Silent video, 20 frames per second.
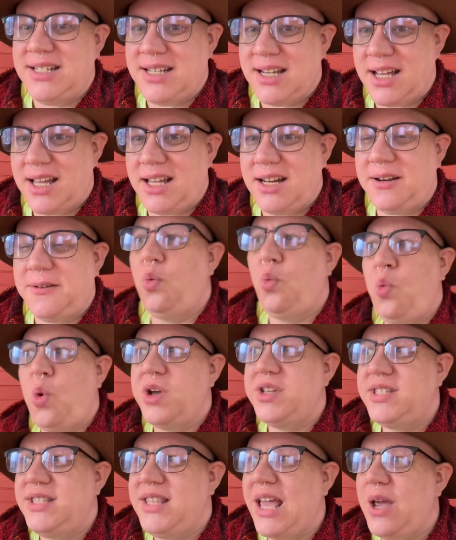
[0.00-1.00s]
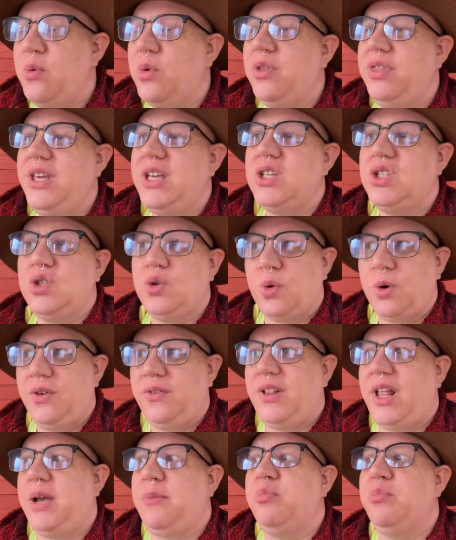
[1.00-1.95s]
did was they were these sort of